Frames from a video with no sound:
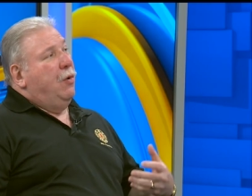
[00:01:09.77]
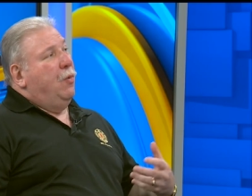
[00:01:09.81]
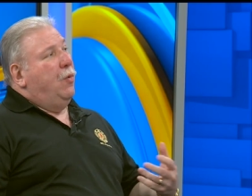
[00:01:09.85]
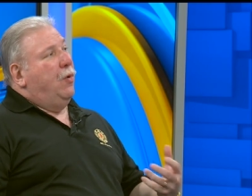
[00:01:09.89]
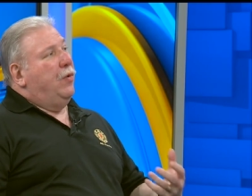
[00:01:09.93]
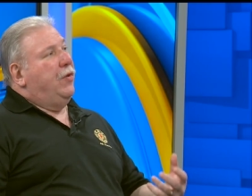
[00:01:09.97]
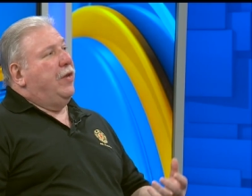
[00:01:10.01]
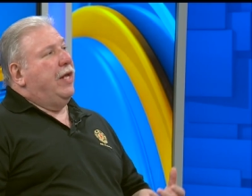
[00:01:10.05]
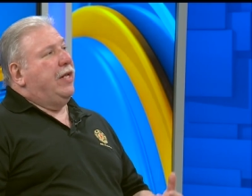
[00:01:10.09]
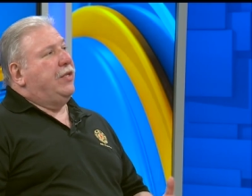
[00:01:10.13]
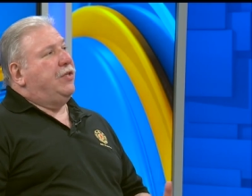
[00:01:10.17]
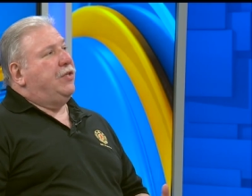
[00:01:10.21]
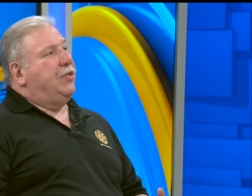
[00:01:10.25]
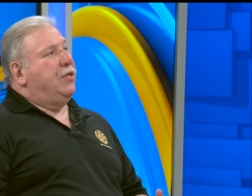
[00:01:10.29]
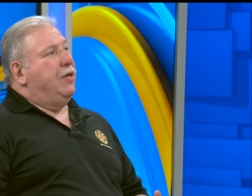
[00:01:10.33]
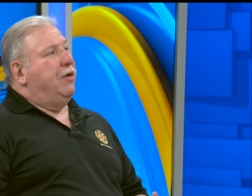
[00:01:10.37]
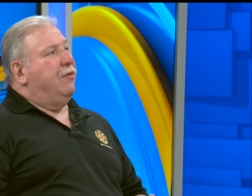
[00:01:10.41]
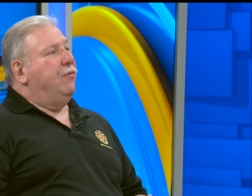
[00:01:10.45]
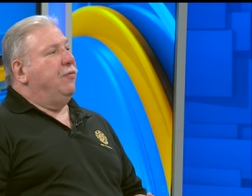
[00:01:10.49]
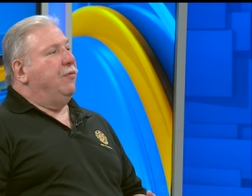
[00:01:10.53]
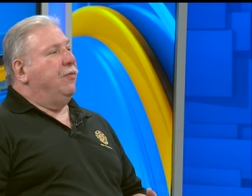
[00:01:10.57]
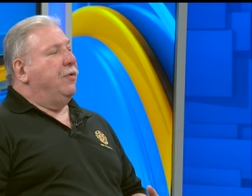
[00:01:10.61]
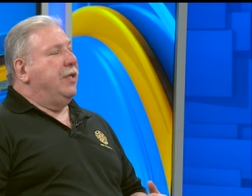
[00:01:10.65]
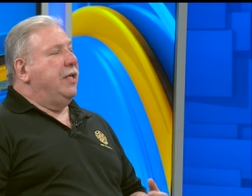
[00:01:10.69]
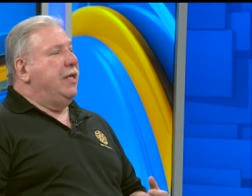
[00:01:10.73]
When that
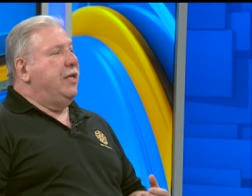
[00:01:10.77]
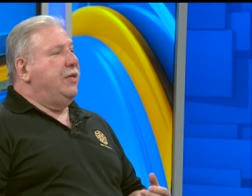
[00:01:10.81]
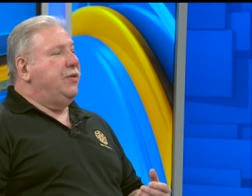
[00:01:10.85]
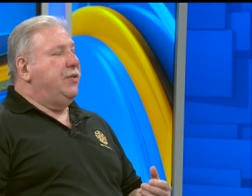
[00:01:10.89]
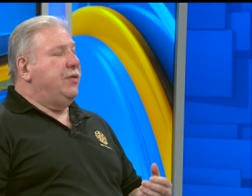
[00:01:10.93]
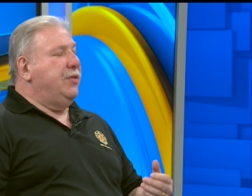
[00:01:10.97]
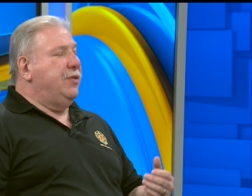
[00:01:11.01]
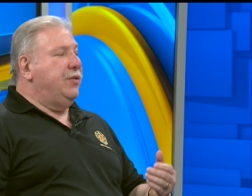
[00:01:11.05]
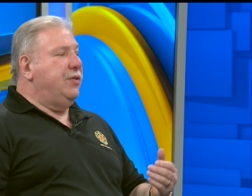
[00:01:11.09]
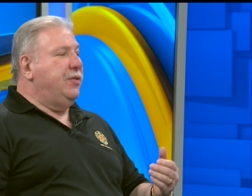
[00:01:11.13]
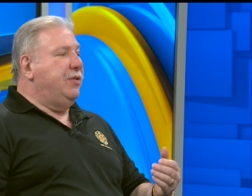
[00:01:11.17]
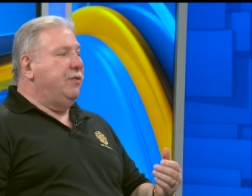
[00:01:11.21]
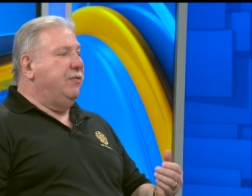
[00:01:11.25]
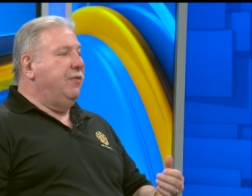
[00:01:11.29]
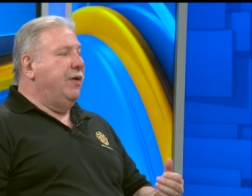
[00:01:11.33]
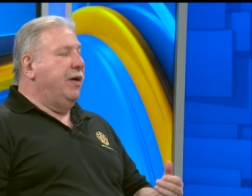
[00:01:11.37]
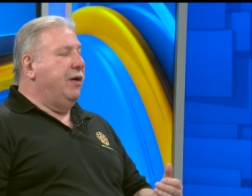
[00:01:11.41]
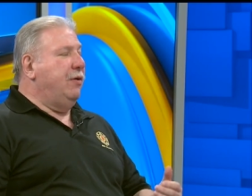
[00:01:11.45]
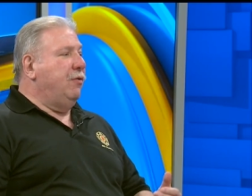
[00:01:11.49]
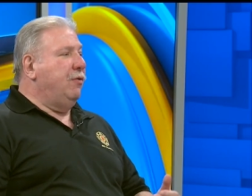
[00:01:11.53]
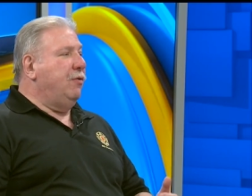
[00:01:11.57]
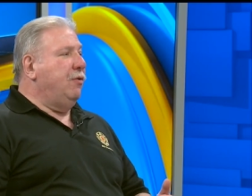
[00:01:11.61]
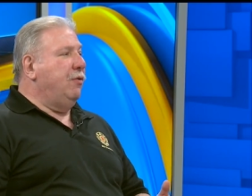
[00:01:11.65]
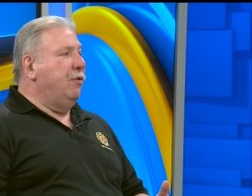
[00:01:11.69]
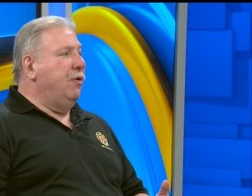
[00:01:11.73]
stuff releases, the
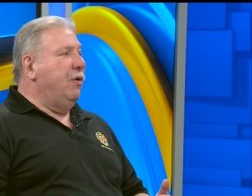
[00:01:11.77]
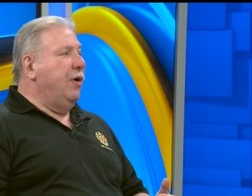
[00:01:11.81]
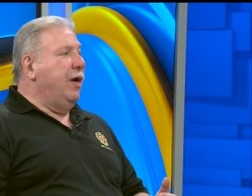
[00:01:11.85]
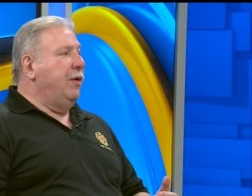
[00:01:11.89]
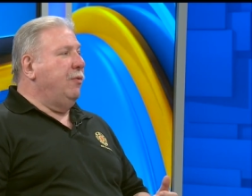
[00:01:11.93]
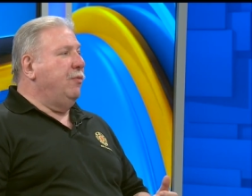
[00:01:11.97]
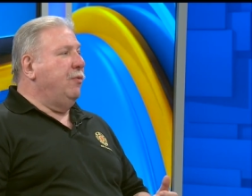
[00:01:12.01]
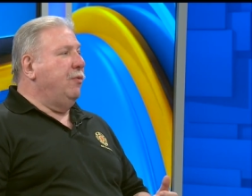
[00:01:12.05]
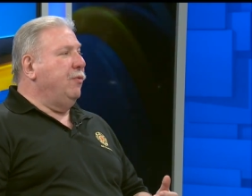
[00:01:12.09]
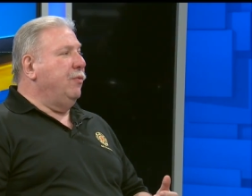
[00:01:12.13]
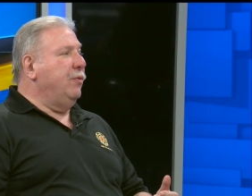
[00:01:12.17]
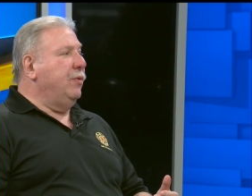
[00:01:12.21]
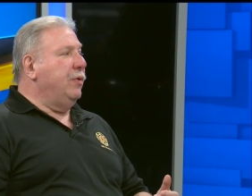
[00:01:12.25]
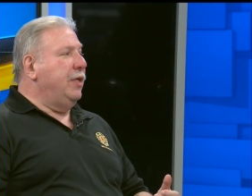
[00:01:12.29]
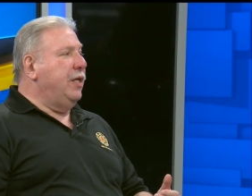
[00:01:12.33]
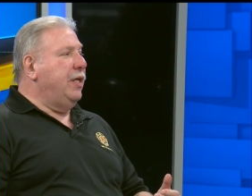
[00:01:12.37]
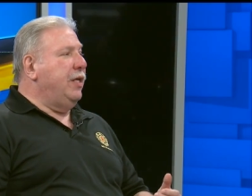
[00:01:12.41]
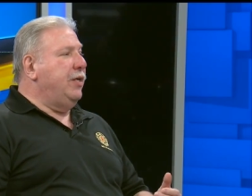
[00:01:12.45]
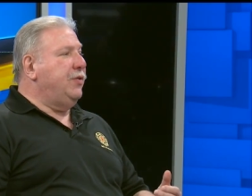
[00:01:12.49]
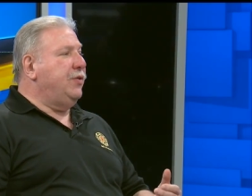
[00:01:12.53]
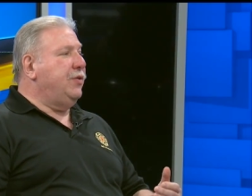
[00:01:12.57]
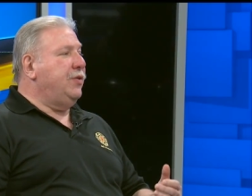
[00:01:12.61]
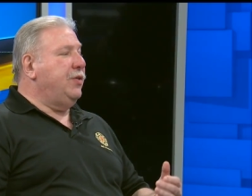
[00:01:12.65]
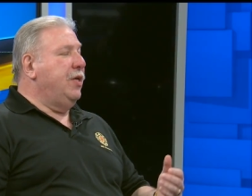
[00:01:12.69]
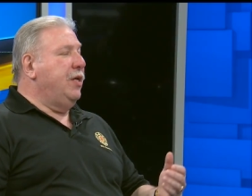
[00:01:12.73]
vinyl chloride will
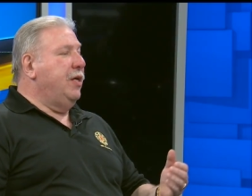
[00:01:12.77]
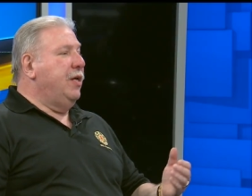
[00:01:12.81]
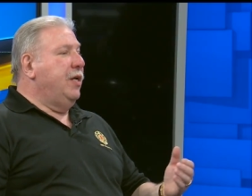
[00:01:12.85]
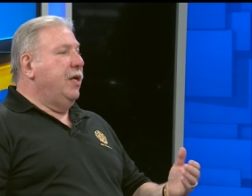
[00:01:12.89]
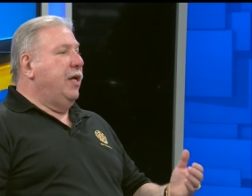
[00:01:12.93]
release,